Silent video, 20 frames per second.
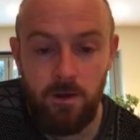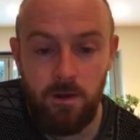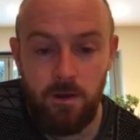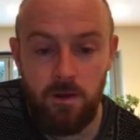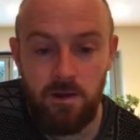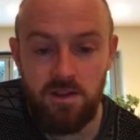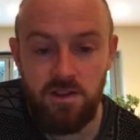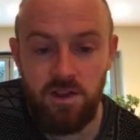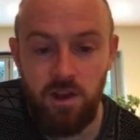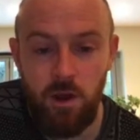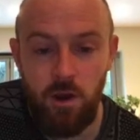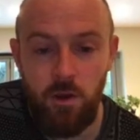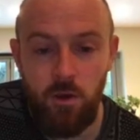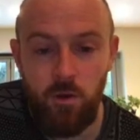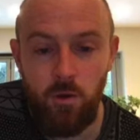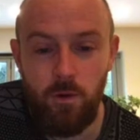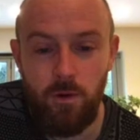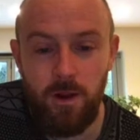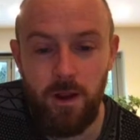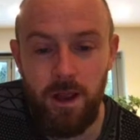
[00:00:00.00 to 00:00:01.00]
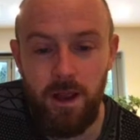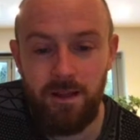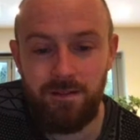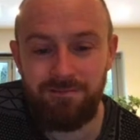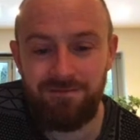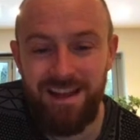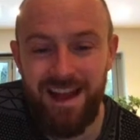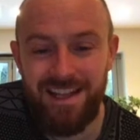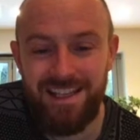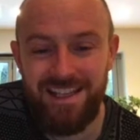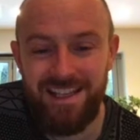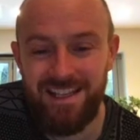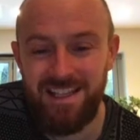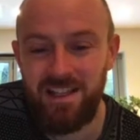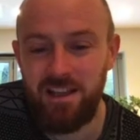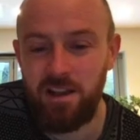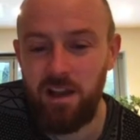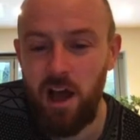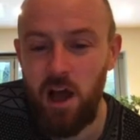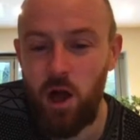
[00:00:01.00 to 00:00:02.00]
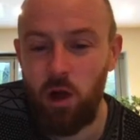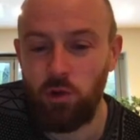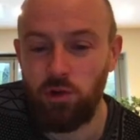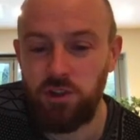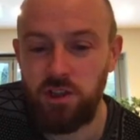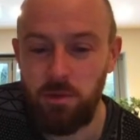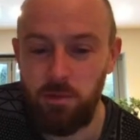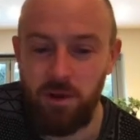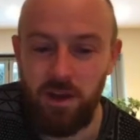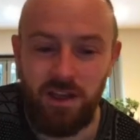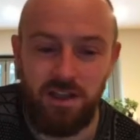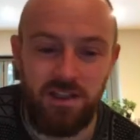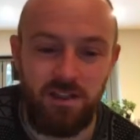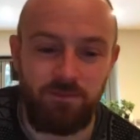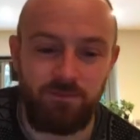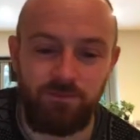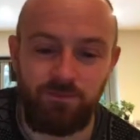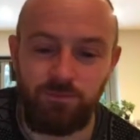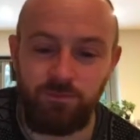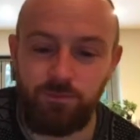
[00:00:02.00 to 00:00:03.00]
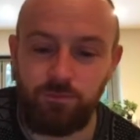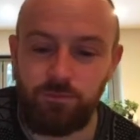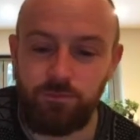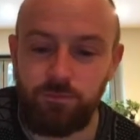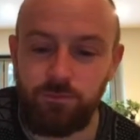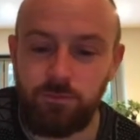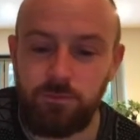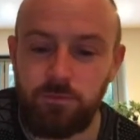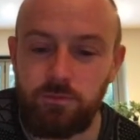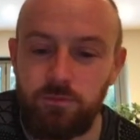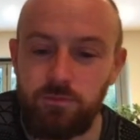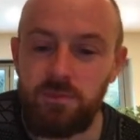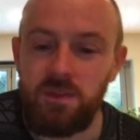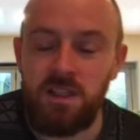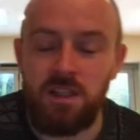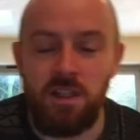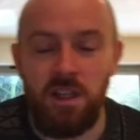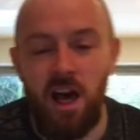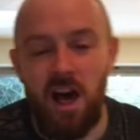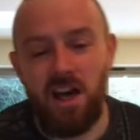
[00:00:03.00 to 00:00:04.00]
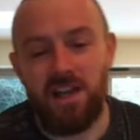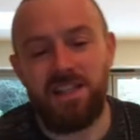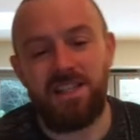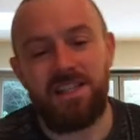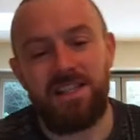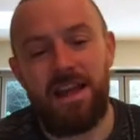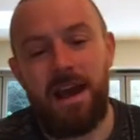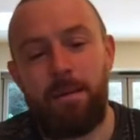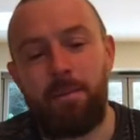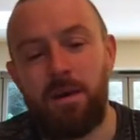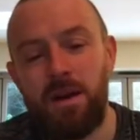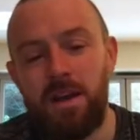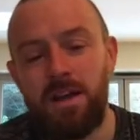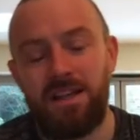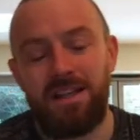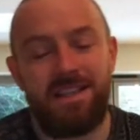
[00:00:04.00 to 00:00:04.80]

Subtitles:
So that is the ultimate last step.